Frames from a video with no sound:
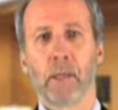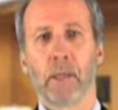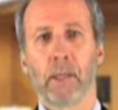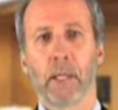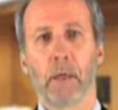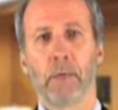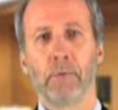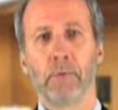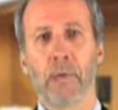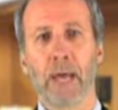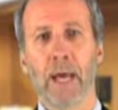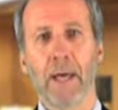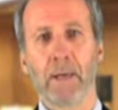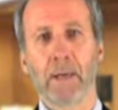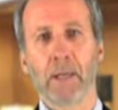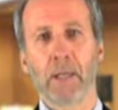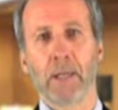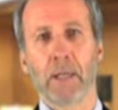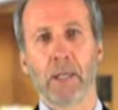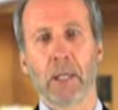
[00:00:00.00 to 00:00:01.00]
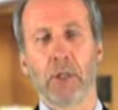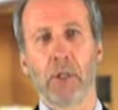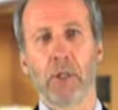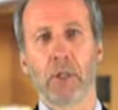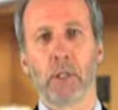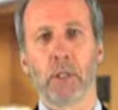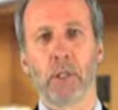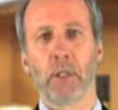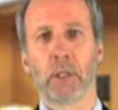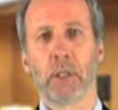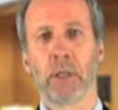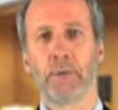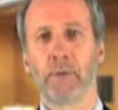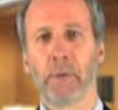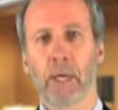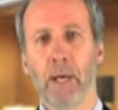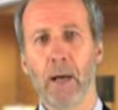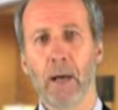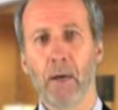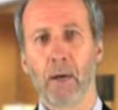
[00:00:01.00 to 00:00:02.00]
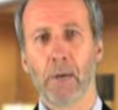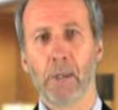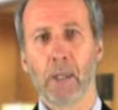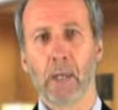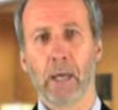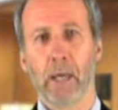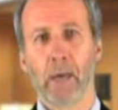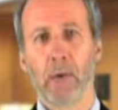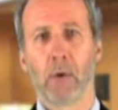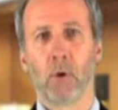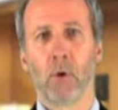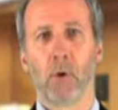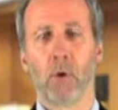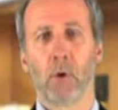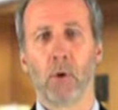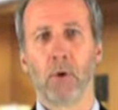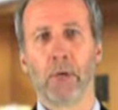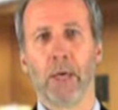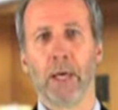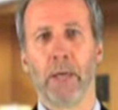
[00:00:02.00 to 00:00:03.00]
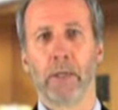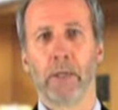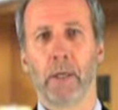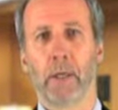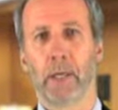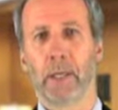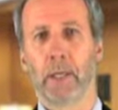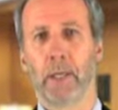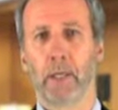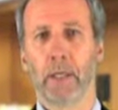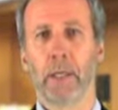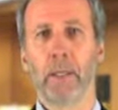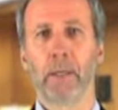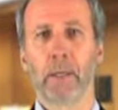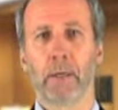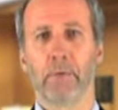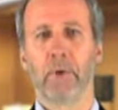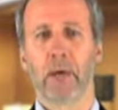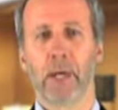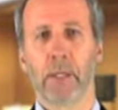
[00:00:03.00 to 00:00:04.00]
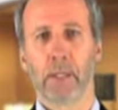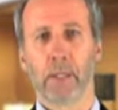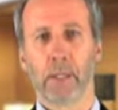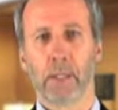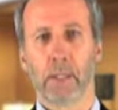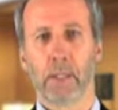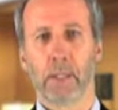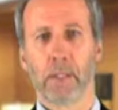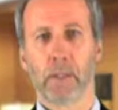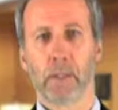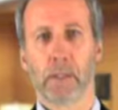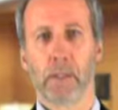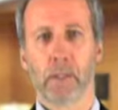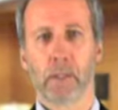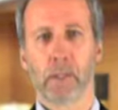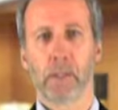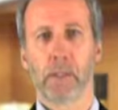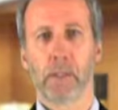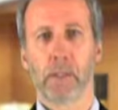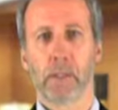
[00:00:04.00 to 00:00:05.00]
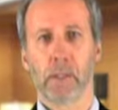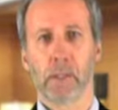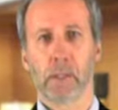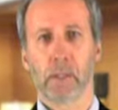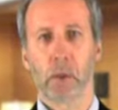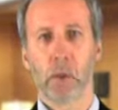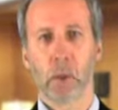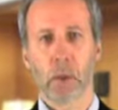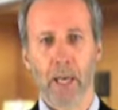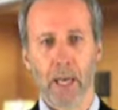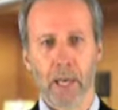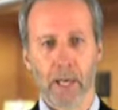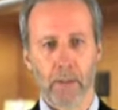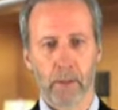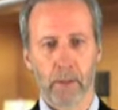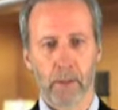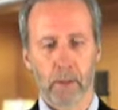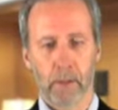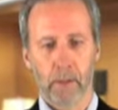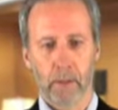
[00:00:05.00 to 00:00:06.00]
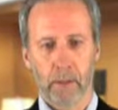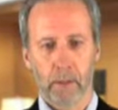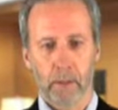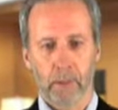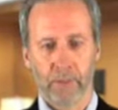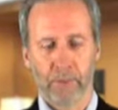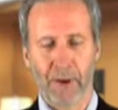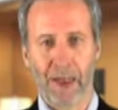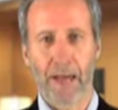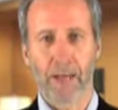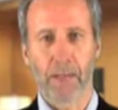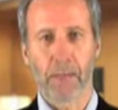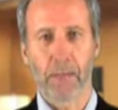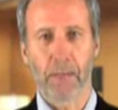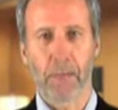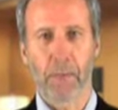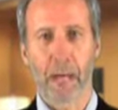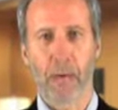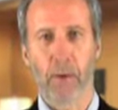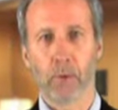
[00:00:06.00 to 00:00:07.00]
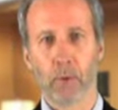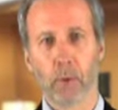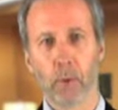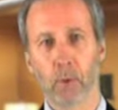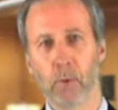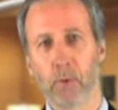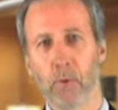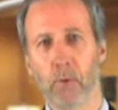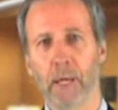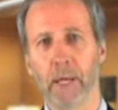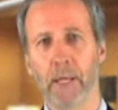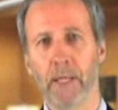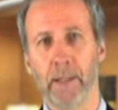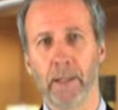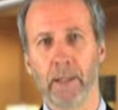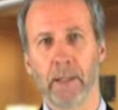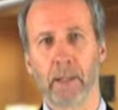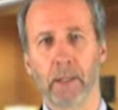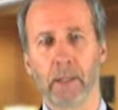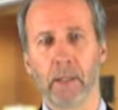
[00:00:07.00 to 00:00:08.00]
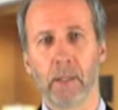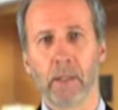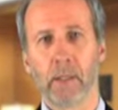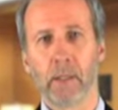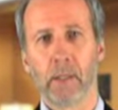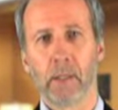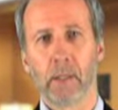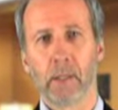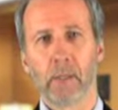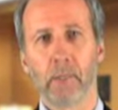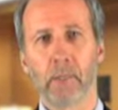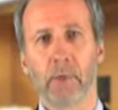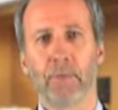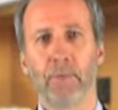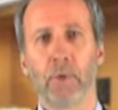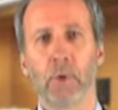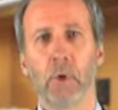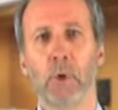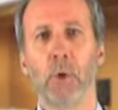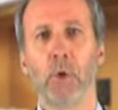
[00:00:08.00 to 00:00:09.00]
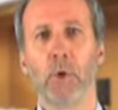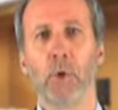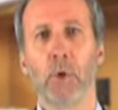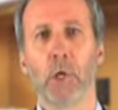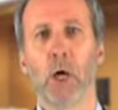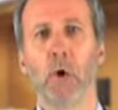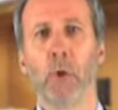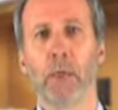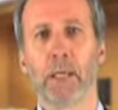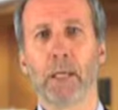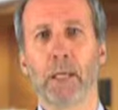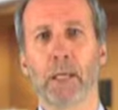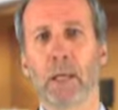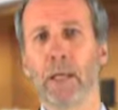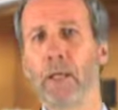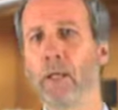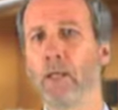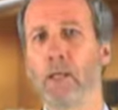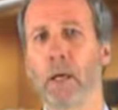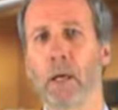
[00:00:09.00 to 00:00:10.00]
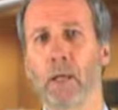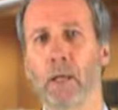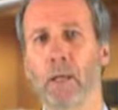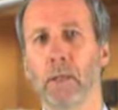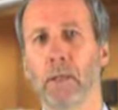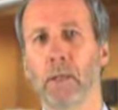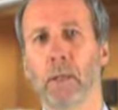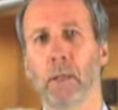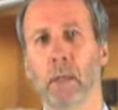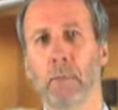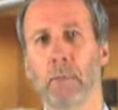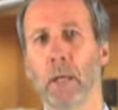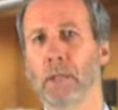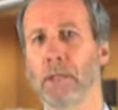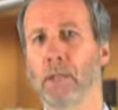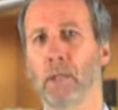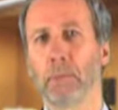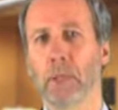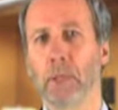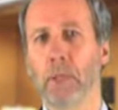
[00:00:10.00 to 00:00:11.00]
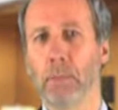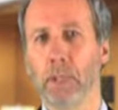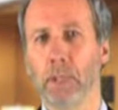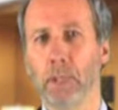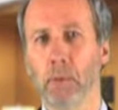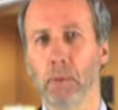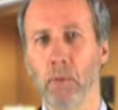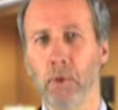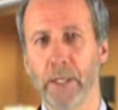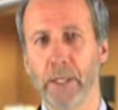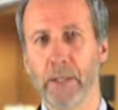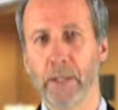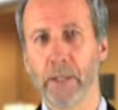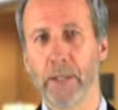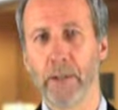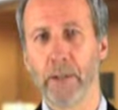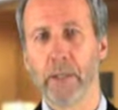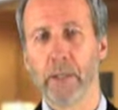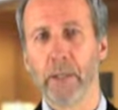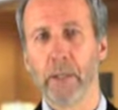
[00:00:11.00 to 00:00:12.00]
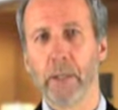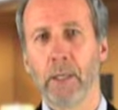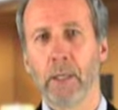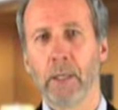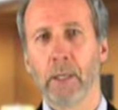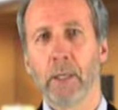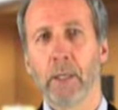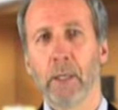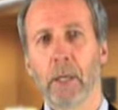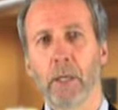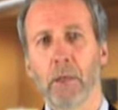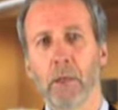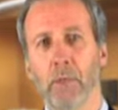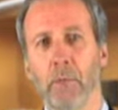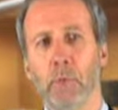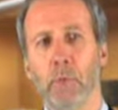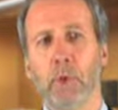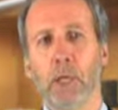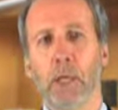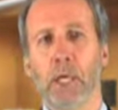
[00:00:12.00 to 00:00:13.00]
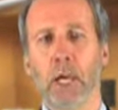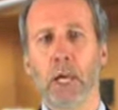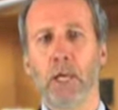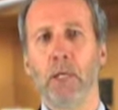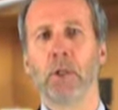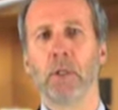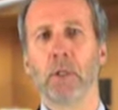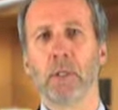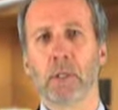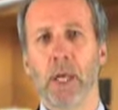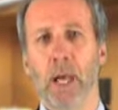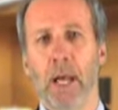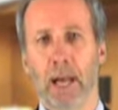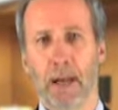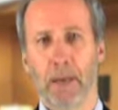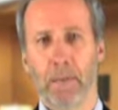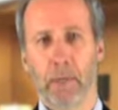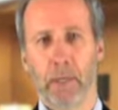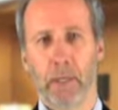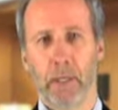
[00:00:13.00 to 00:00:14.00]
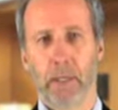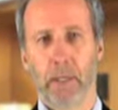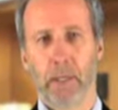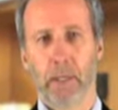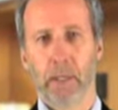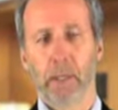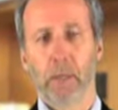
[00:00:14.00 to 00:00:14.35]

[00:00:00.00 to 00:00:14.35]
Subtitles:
Now, if that discussion is left out and all that a legal advisor does is look at the facts about your rights, before you know it, letters are possibly being written, communications are happening,